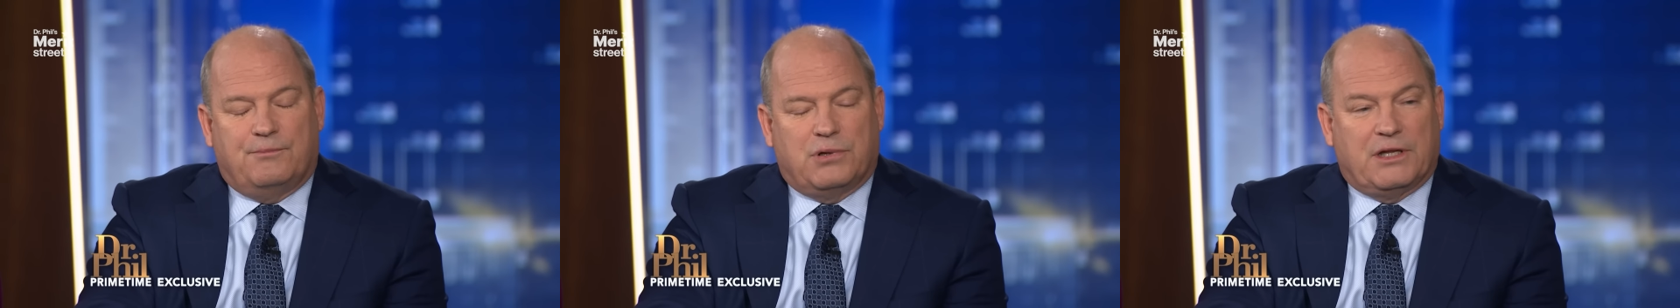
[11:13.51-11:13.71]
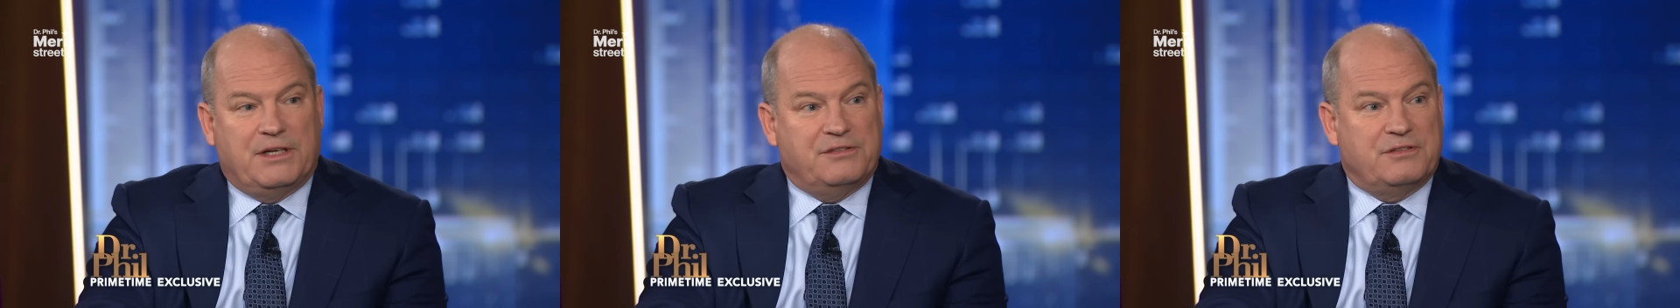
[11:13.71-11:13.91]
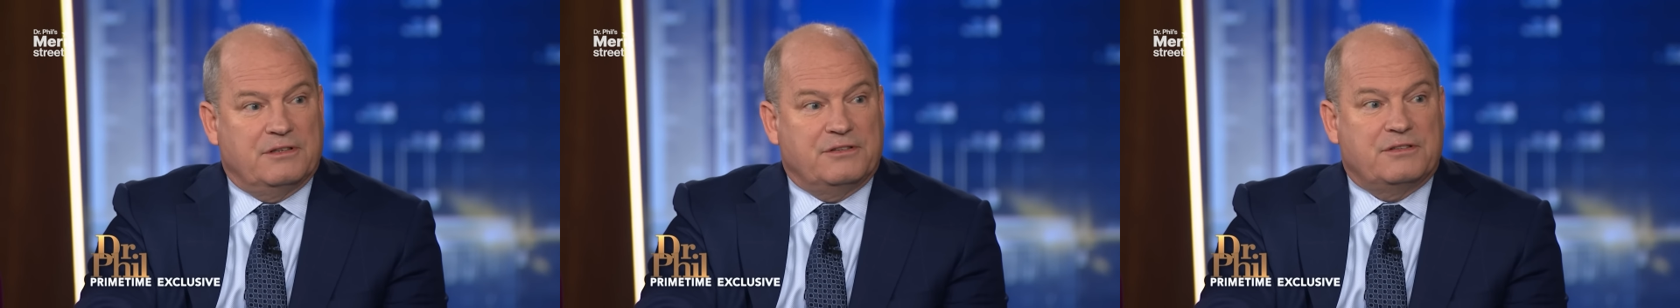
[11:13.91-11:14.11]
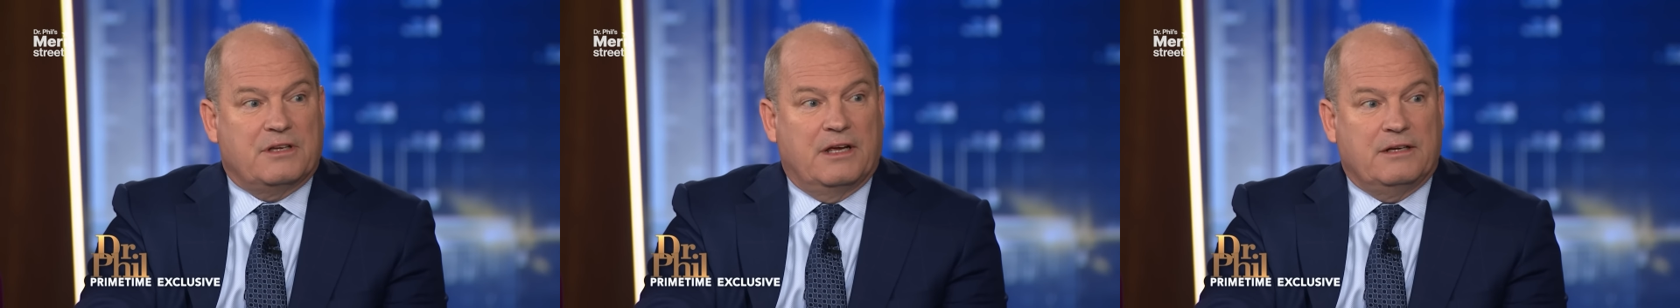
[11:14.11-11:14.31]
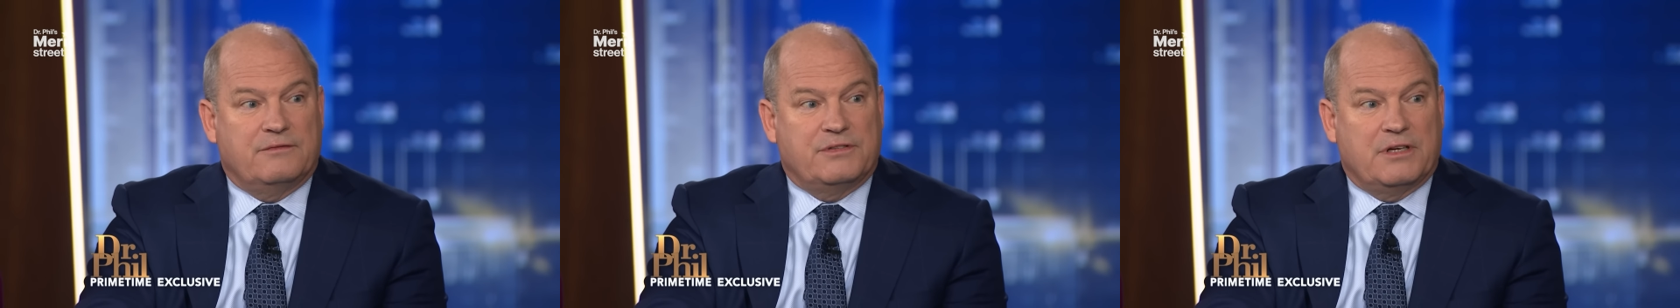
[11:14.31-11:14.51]
place in the
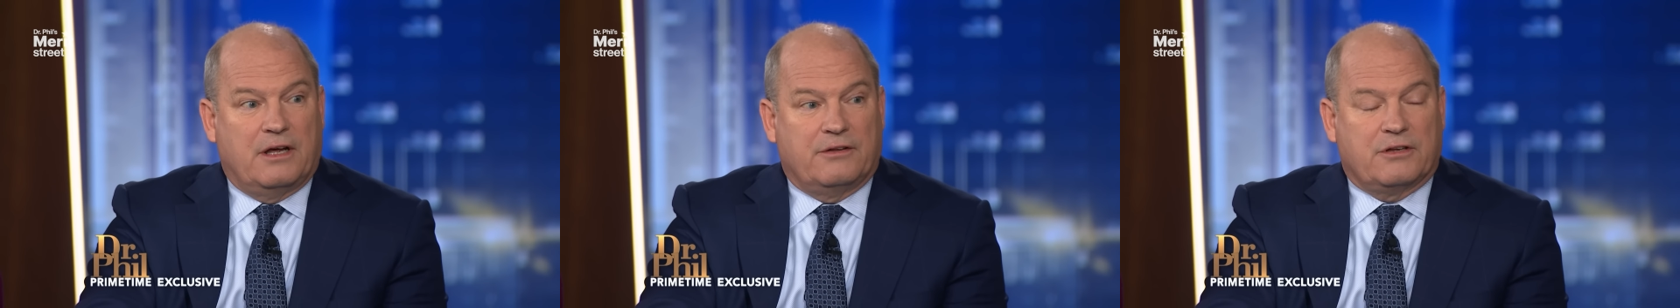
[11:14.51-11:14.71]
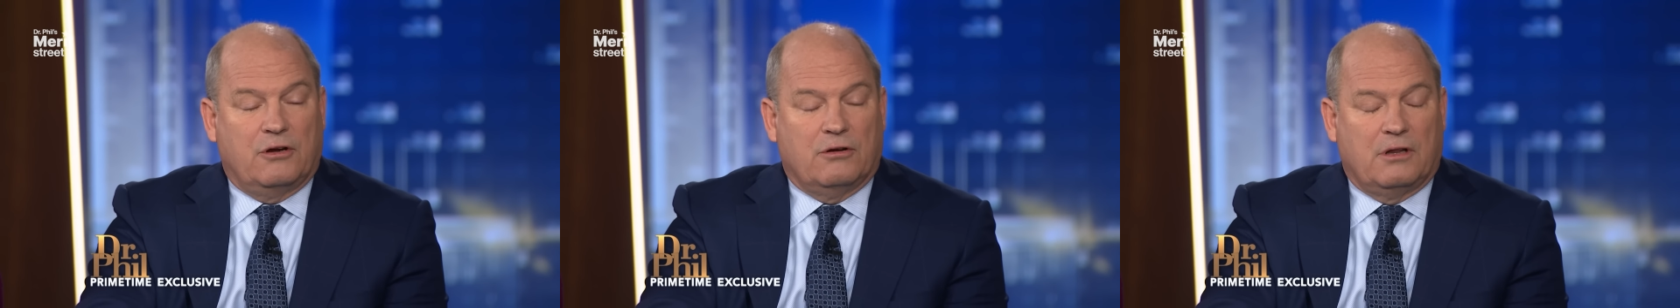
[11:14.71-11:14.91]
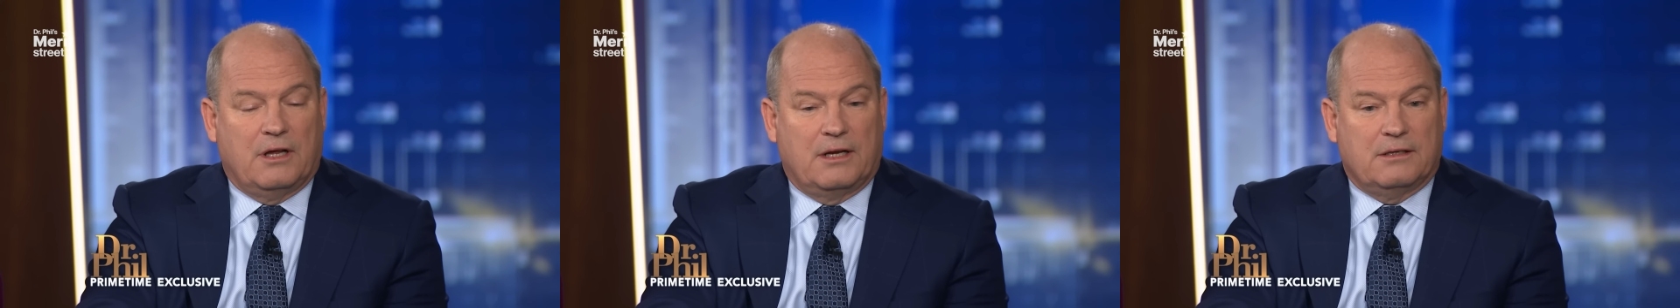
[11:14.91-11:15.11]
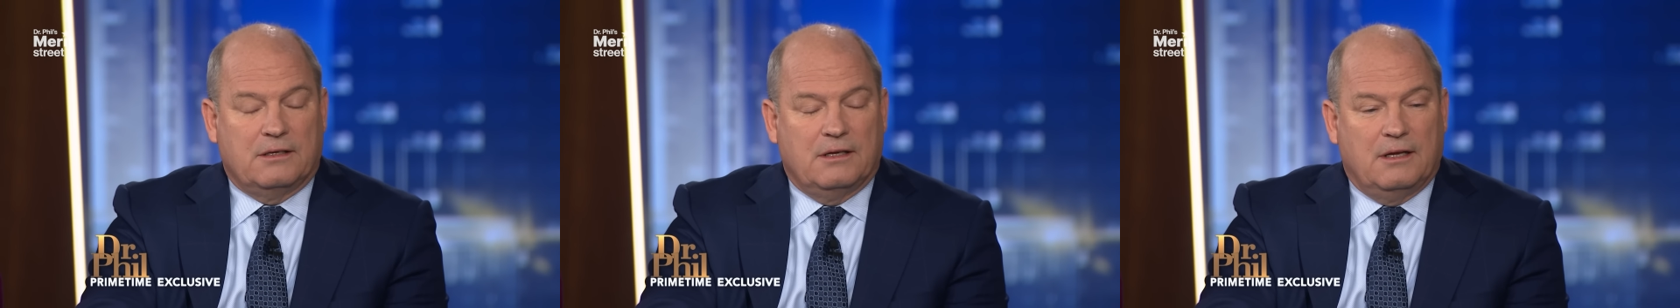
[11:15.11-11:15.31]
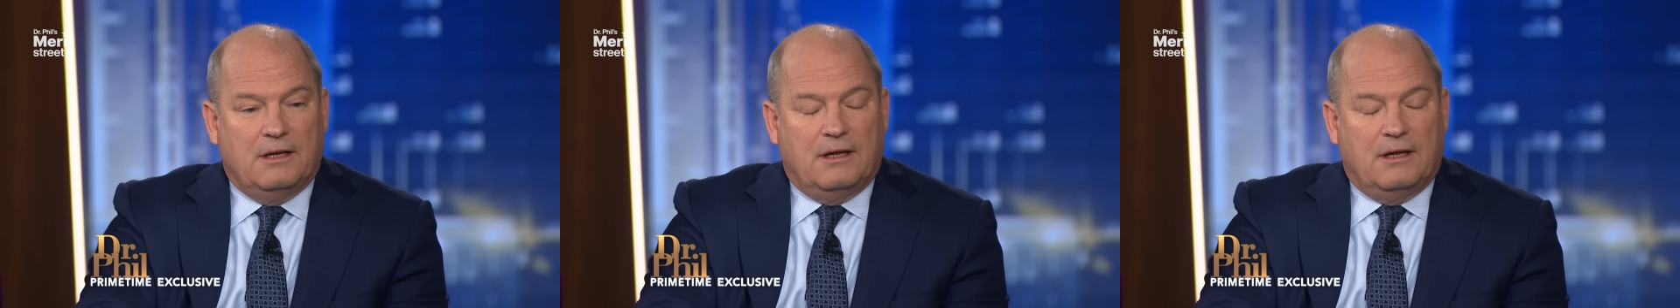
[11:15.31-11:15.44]
state of South Carolina.